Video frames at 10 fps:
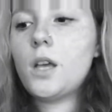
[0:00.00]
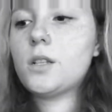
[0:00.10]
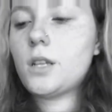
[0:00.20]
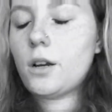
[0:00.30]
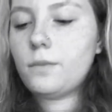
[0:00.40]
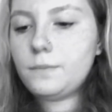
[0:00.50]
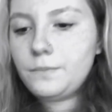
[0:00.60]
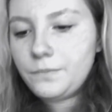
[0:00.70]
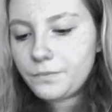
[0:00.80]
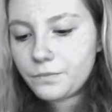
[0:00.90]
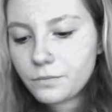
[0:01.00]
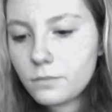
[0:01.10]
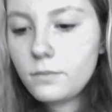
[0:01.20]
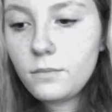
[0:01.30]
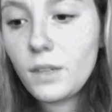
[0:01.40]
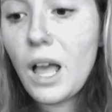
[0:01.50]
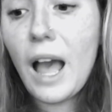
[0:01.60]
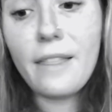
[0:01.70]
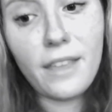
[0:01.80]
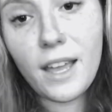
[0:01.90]
So
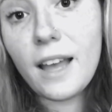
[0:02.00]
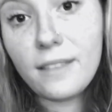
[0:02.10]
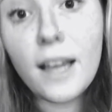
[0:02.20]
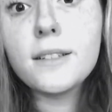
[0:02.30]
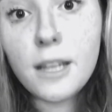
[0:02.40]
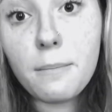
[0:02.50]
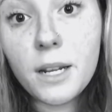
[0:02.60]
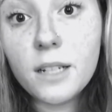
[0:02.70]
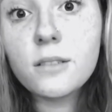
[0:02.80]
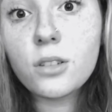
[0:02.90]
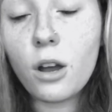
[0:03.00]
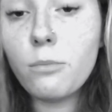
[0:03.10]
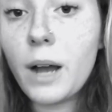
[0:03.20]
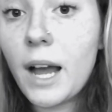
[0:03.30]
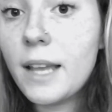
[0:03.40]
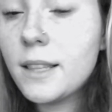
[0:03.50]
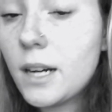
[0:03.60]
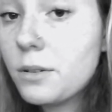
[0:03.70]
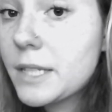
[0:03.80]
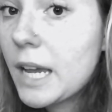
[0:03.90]
I think I let 10 minutes go by, and then
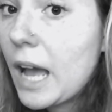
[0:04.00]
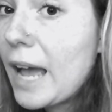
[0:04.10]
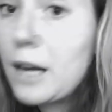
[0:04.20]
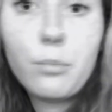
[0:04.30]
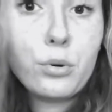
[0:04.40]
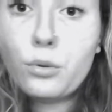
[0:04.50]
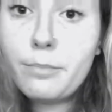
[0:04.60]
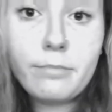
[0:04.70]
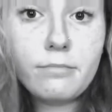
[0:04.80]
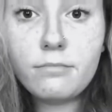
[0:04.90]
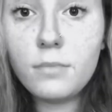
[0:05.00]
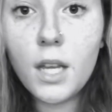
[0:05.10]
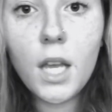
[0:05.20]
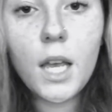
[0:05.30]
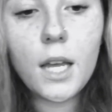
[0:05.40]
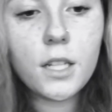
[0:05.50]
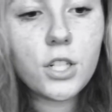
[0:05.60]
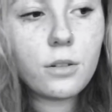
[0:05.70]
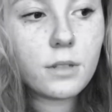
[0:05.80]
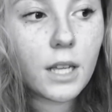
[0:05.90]
I was like, I gotta poop. And then
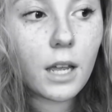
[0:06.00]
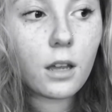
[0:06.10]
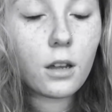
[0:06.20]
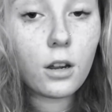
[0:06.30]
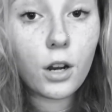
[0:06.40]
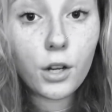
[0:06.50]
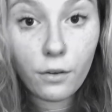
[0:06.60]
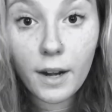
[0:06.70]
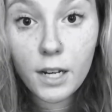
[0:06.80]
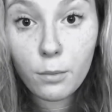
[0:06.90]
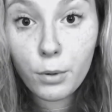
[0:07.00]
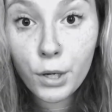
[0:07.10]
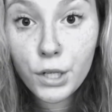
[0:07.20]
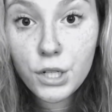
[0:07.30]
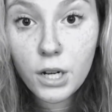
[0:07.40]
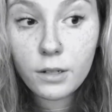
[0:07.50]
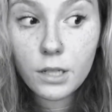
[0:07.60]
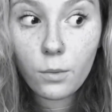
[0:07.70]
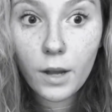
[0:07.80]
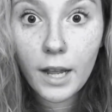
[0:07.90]
she was like, you're ready to push? And I was
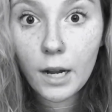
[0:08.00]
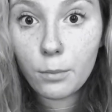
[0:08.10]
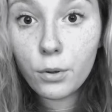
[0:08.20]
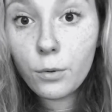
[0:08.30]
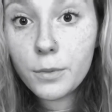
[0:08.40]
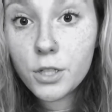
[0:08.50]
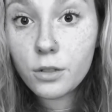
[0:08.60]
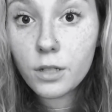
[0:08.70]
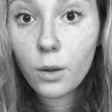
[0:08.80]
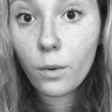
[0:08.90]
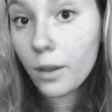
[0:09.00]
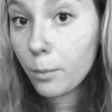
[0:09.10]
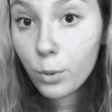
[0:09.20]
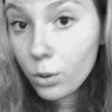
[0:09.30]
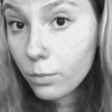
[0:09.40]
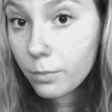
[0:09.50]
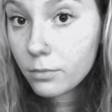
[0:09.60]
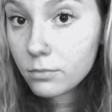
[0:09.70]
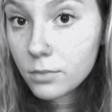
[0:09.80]
like, well, I gotta poop. And she was like, well, then poop.